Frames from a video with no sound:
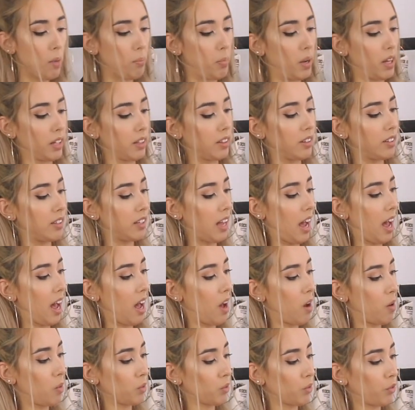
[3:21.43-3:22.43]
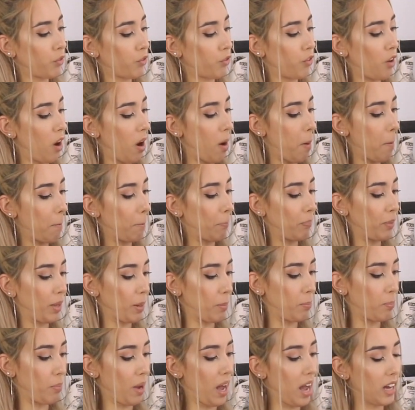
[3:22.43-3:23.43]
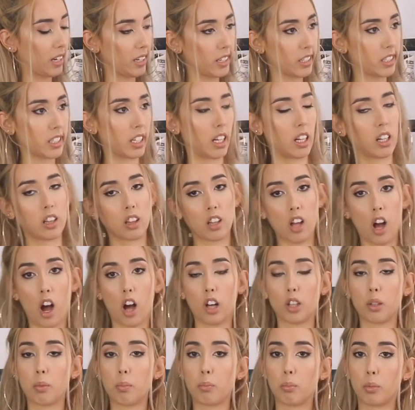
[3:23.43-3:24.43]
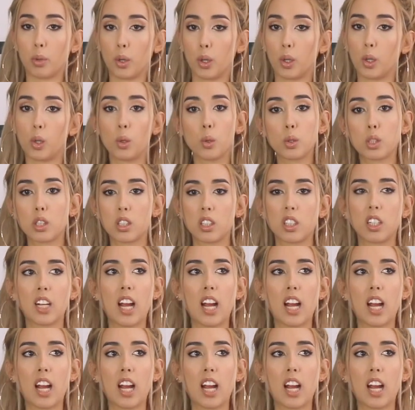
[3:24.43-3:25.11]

But down from the butt is a lot more looser.